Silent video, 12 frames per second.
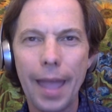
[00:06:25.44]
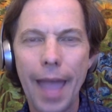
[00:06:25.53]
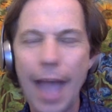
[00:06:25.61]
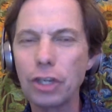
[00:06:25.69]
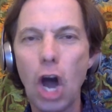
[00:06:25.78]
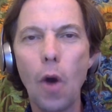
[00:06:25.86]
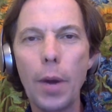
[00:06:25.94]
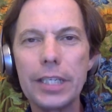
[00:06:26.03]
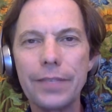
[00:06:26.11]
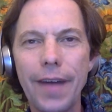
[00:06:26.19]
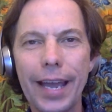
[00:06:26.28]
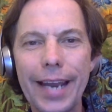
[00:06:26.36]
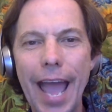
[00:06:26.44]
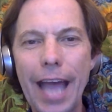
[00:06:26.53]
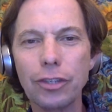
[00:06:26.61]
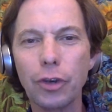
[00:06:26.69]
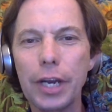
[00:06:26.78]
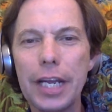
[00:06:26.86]
As always, if I can
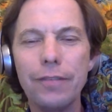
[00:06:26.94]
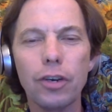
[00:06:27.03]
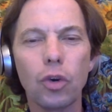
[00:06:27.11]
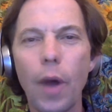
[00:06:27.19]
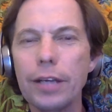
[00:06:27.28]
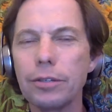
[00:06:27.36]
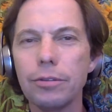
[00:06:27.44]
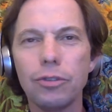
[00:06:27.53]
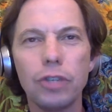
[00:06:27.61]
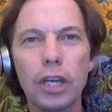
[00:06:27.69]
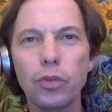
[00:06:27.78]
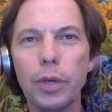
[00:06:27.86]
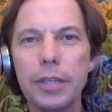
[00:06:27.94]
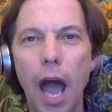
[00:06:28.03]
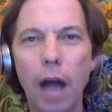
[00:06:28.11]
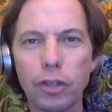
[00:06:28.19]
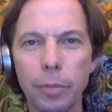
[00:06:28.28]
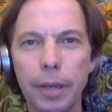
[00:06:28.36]
answer any of your questions, just reach
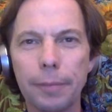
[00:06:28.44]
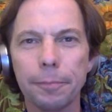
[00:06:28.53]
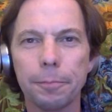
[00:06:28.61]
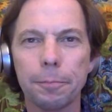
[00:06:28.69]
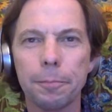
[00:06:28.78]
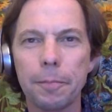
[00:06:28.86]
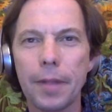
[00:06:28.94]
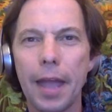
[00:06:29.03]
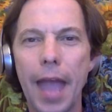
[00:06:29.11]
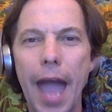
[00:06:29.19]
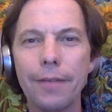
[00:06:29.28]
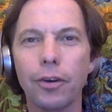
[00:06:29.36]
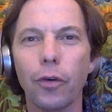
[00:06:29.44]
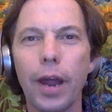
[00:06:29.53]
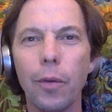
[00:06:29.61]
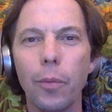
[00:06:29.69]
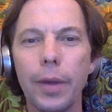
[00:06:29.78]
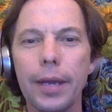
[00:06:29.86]
out to me. Have a
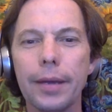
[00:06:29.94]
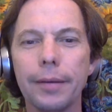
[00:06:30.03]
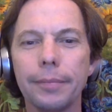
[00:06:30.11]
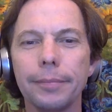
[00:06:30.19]
great week.